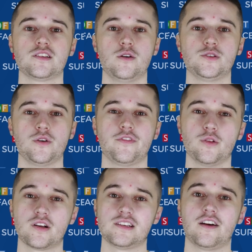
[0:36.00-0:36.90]
to go to if you're
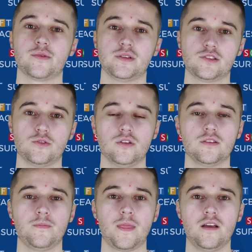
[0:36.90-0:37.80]
looking to have them installed.
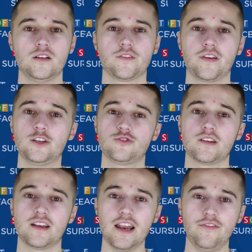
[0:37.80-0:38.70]
So if you're
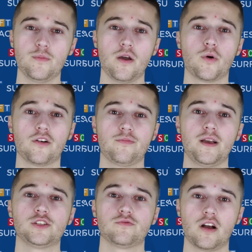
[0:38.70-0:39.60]
interested in any more
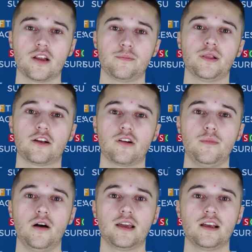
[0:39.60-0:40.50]
information regarding playground
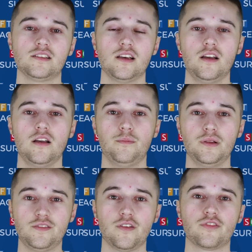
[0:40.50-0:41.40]
markings,
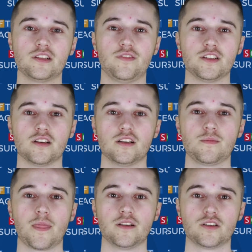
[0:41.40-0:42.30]
please feel free to visit us
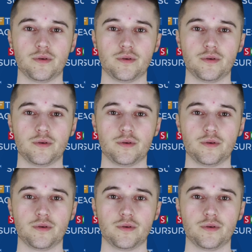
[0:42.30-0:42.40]
at